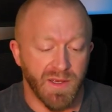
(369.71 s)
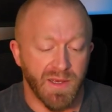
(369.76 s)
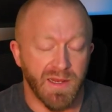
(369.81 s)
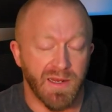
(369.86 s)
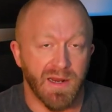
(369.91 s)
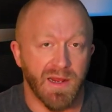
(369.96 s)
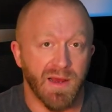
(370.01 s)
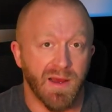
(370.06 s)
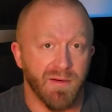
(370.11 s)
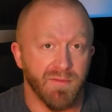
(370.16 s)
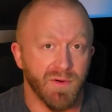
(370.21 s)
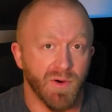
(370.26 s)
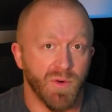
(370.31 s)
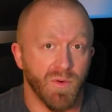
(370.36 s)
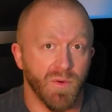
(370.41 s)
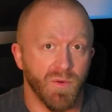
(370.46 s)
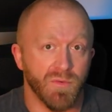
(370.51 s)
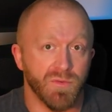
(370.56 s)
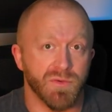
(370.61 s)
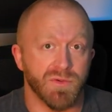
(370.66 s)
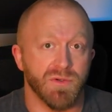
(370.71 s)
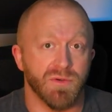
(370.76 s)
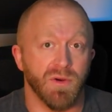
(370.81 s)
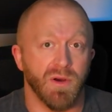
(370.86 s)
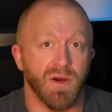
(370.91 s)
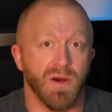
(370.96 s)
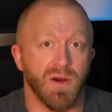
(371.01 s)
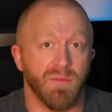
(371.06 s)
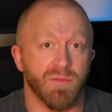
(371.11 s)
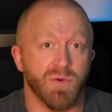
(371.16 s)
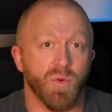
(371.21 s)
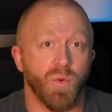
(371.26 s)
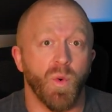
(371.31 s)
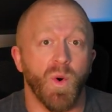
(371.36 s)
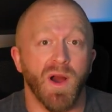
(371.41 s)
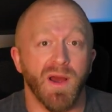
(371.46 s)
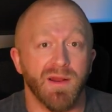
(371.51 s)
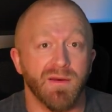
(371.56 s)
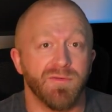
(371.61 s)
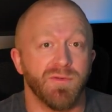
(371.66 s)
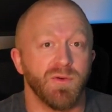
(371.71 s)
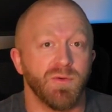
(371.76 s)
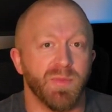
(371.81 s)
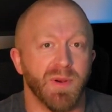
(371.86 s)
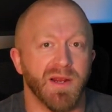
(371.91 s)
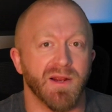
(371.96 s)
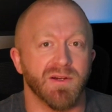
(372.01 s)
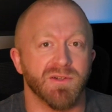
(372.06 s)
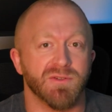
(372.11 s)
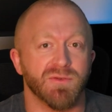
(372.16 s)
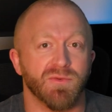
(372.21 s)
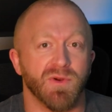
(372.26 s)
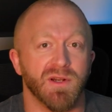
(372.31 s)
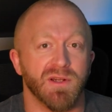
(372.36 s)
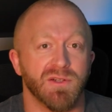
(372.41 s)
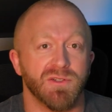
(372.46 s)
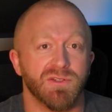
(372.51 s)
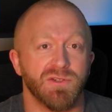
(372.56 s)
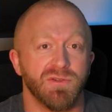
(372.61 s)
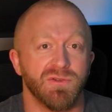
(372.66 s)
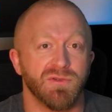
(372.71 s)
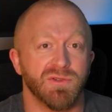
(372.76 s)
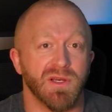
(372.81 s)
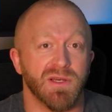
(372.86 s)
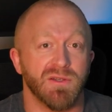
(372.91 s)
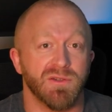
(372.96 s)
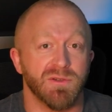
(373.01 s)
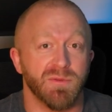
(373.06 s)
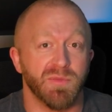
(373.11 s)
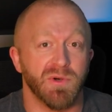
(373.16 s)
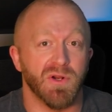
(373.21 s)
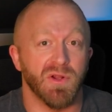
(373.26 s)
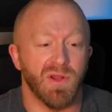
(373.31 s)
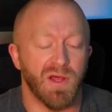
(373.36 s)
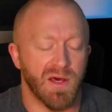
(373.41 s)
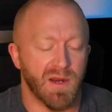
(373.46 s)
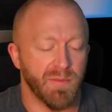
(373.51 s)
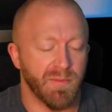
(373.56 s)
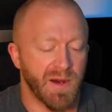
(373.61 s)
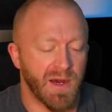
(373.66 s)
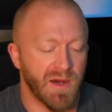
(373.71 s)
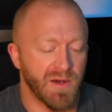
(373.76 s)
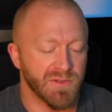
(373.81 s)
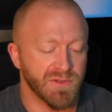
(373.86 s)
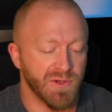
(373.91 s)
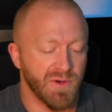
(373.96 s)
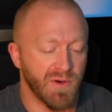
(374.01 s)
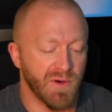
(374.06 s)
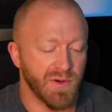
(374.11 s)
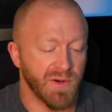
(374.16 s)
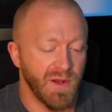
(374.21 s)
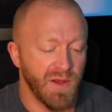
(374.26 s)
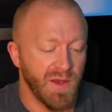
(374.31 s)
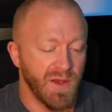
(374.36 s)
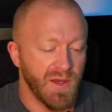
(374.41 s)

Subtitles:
And I've owned quite a few pairs of running shoes. I used to put a lot of miles on.